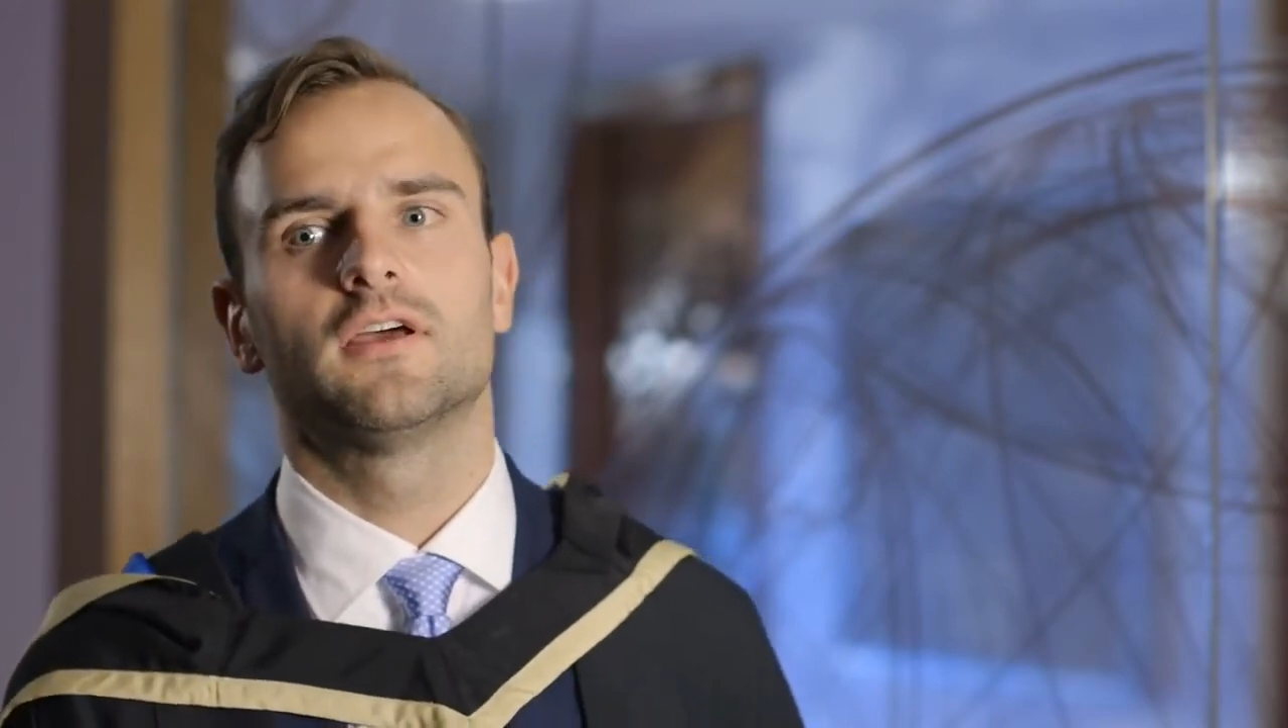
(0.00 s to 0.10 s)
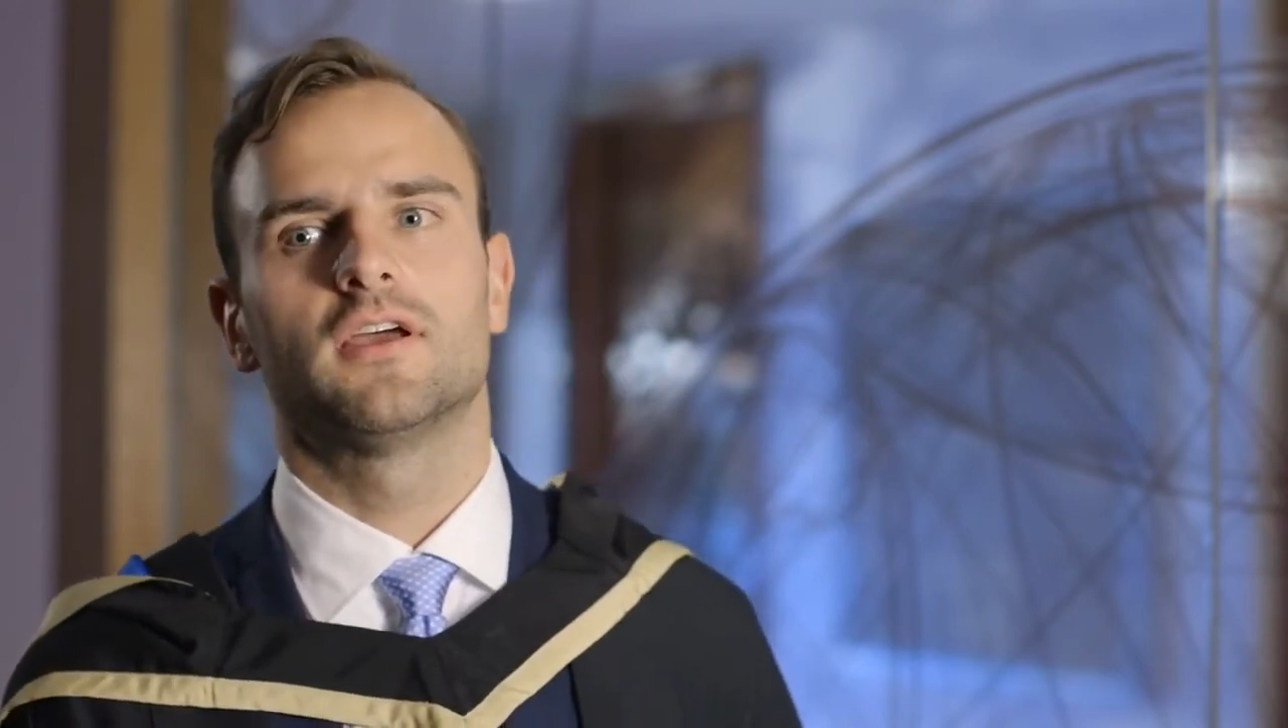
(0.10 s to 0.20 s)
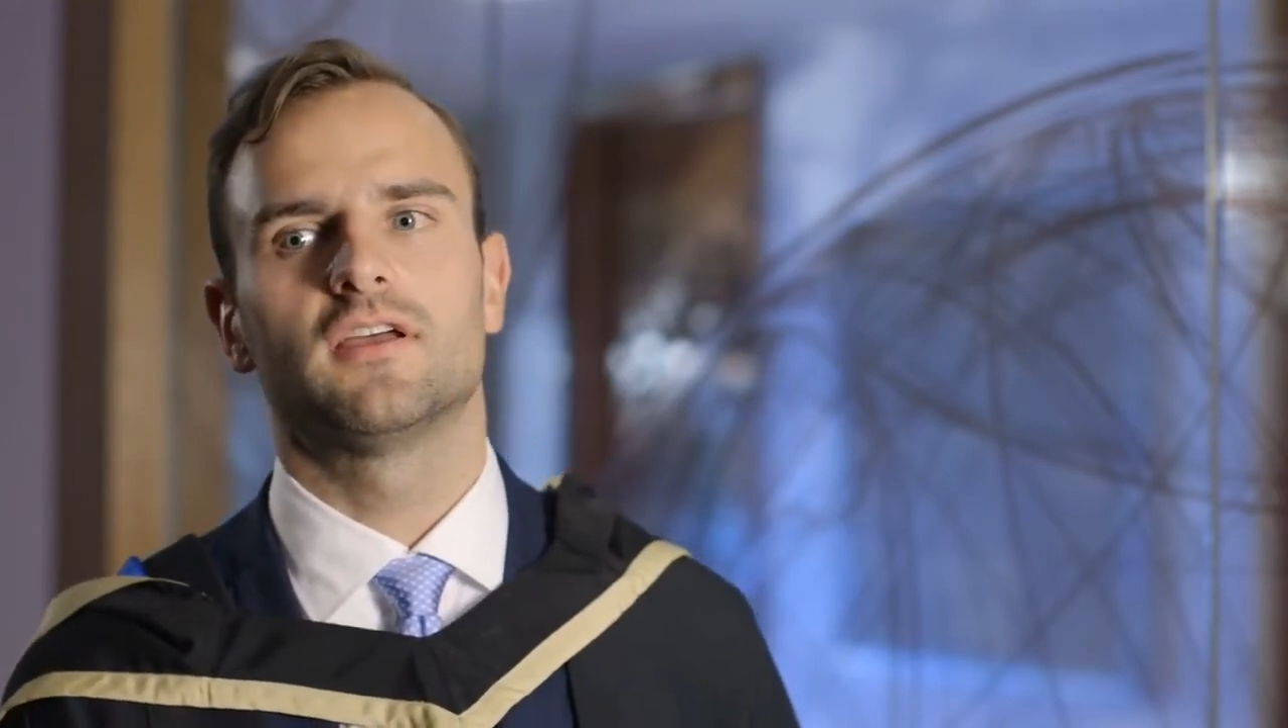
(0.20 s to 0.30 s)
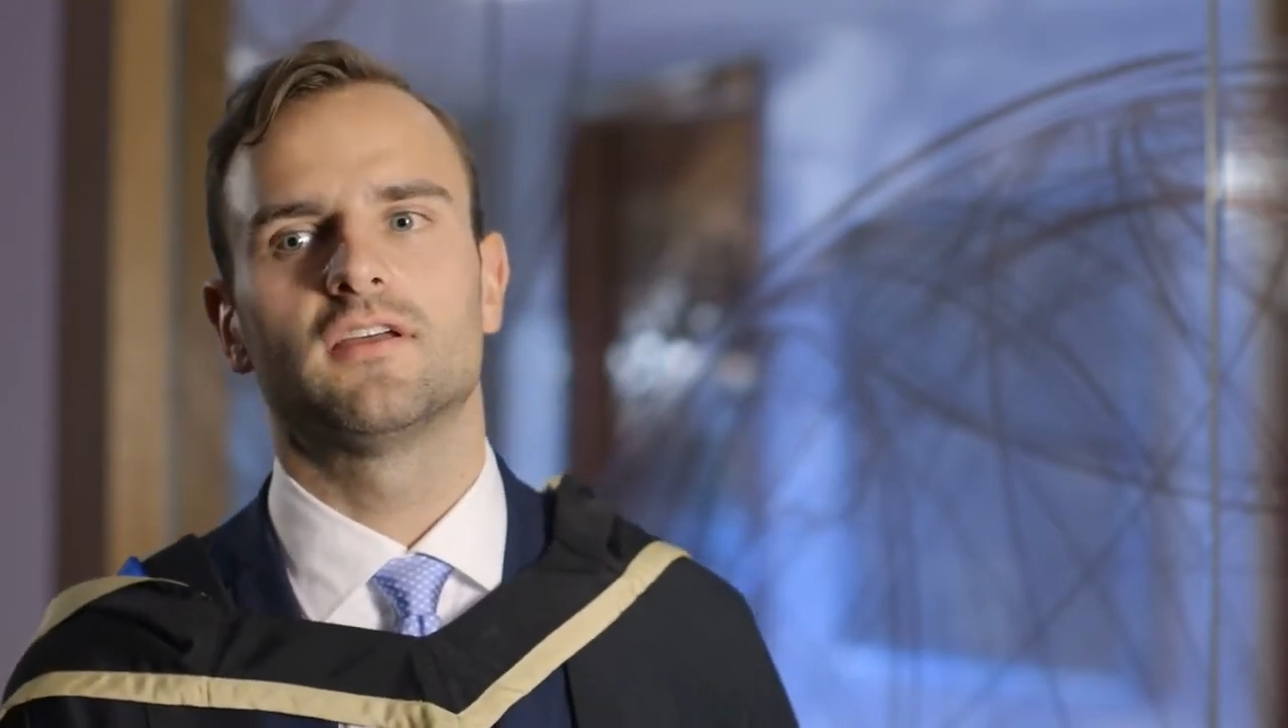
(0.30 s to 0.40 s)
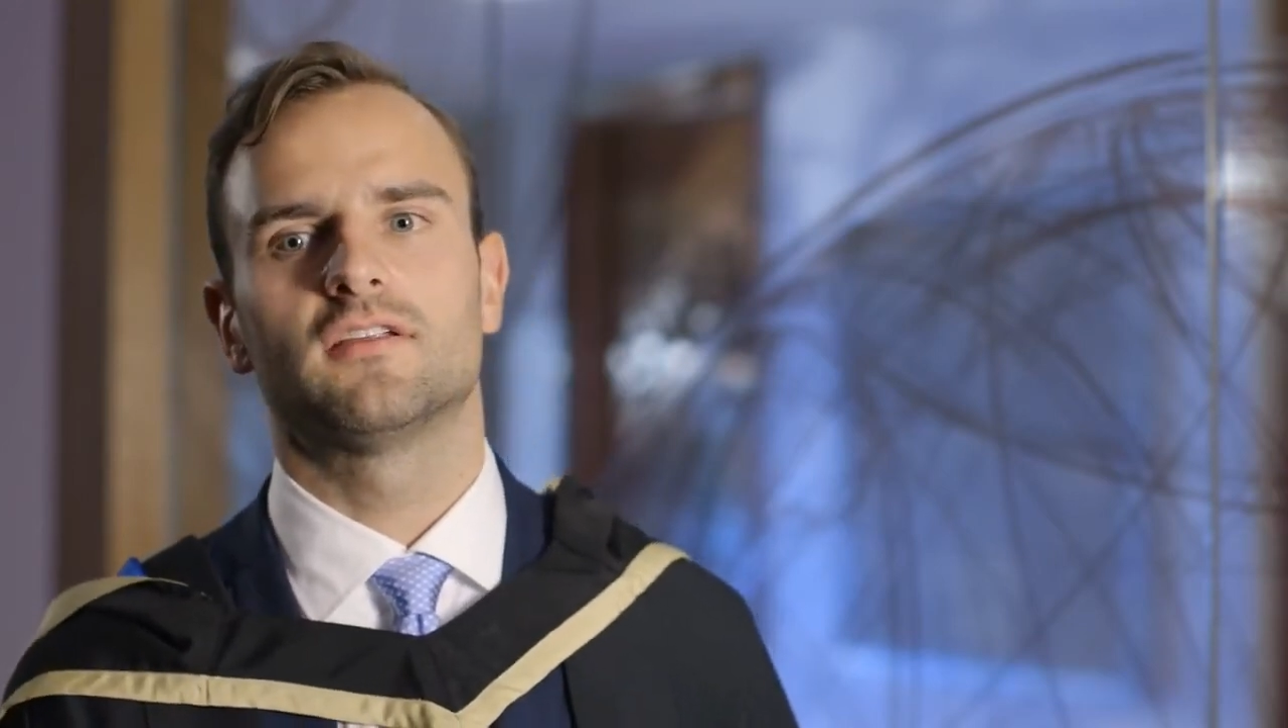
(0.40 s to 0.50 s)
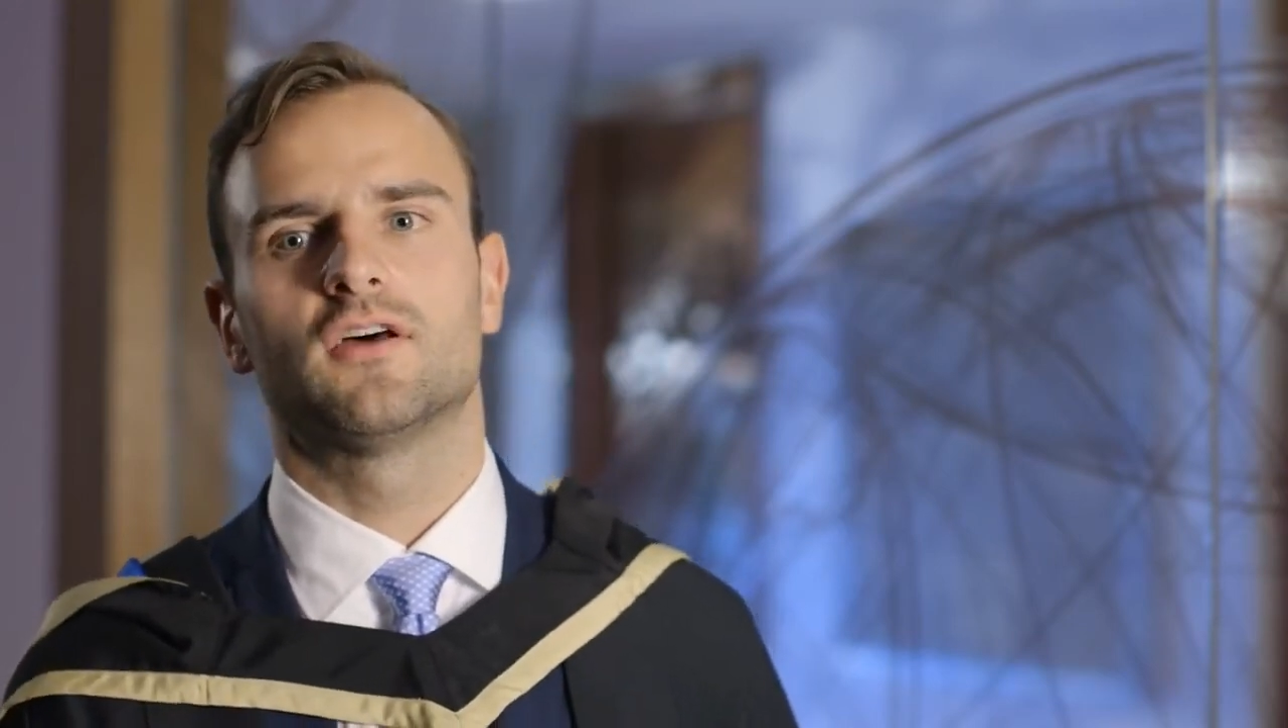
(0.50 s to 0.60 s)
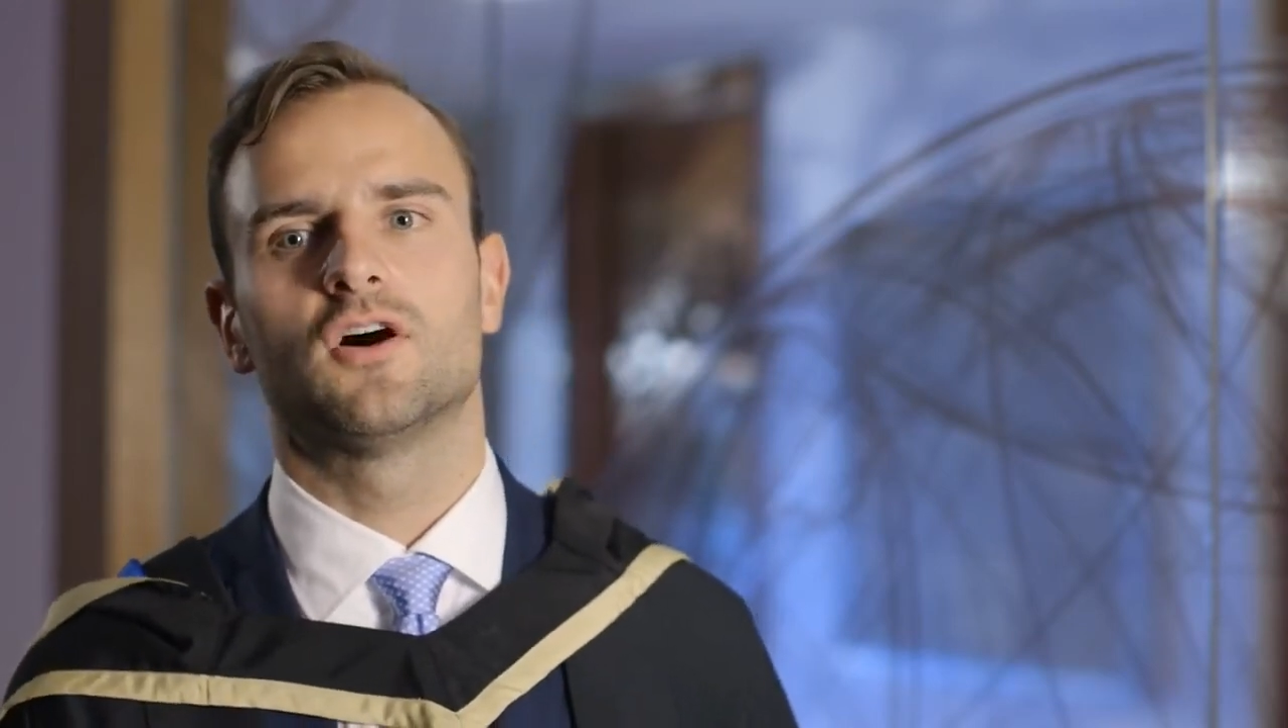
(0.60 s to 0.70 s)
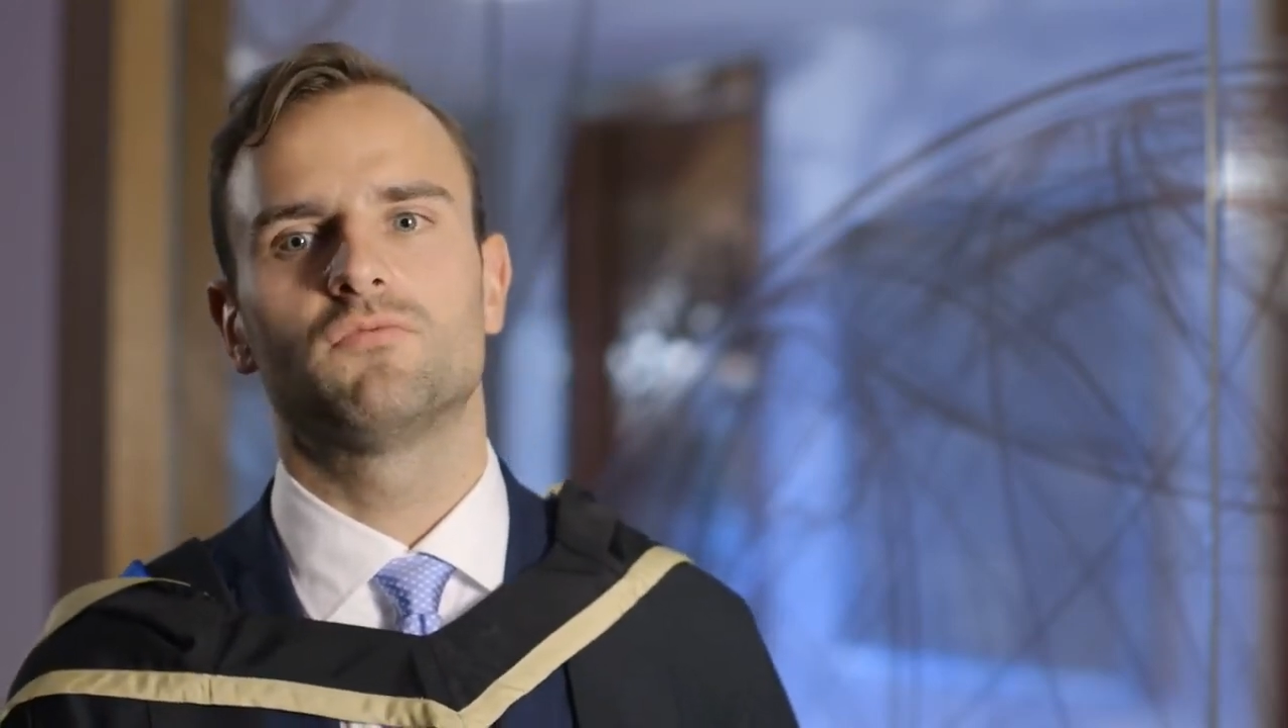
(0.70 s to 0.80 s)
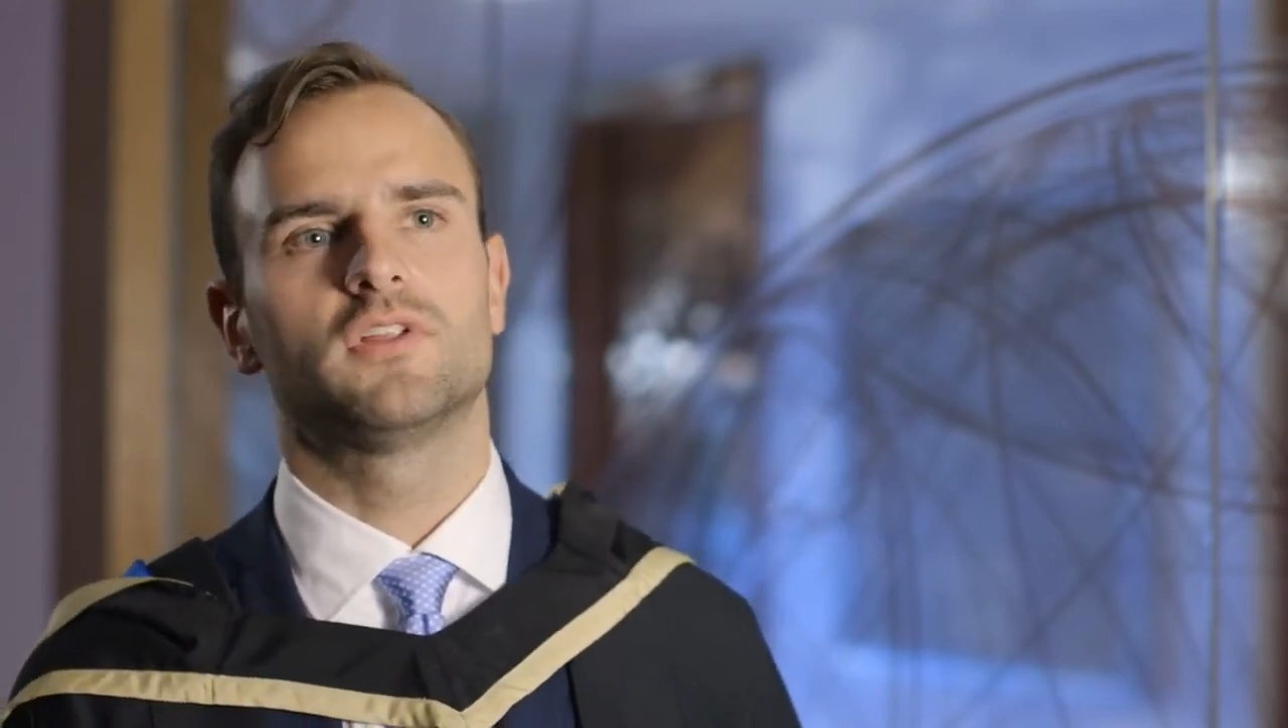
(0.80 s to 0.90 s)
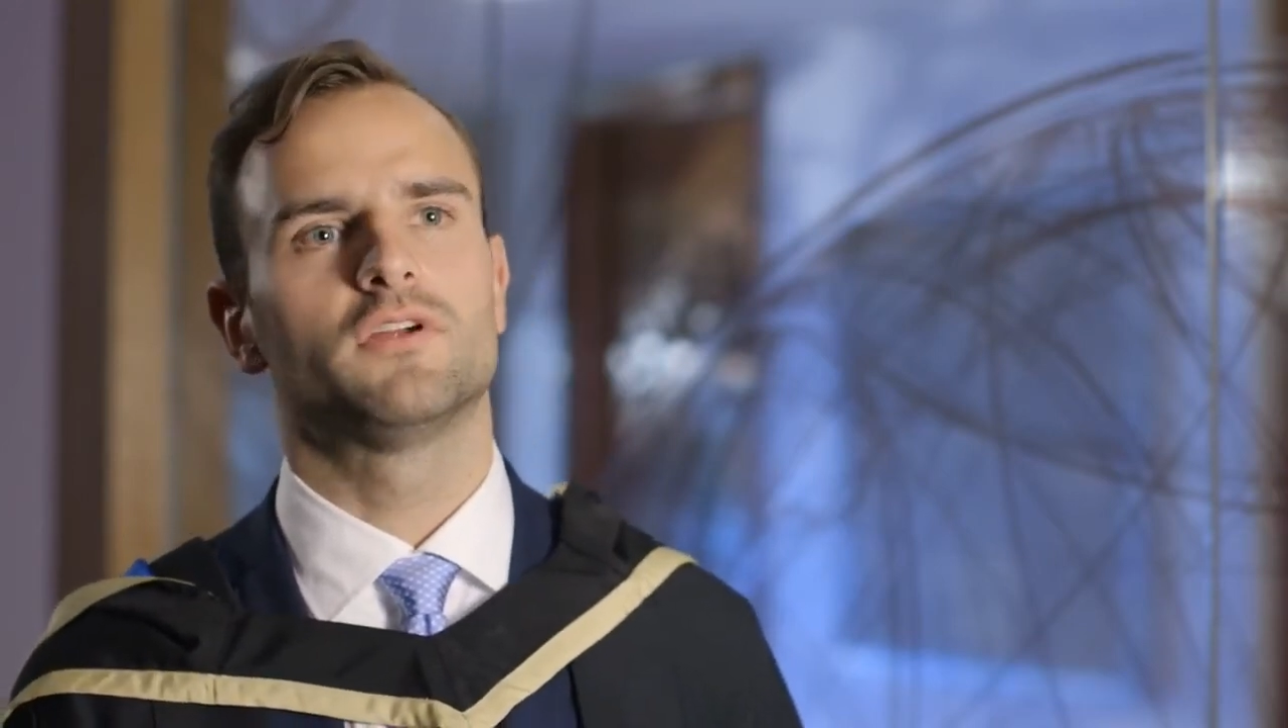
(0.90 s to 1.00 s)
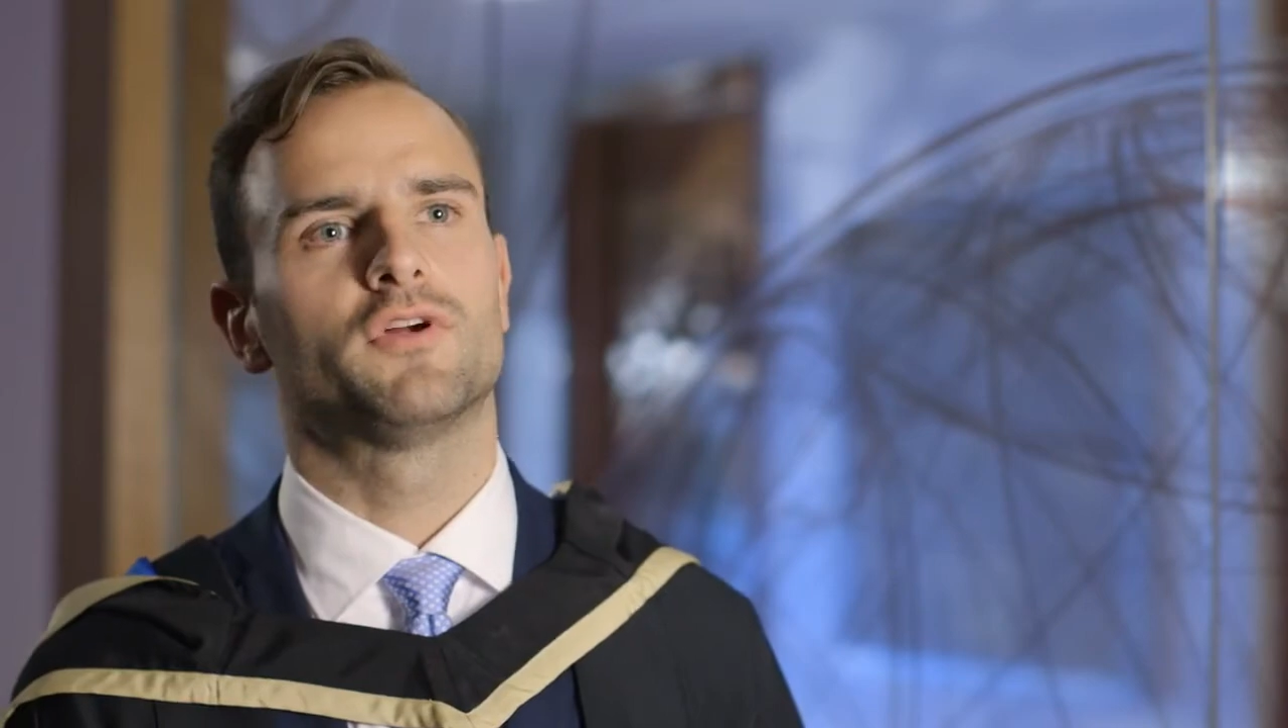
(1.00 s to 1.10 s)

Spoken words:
and hopefully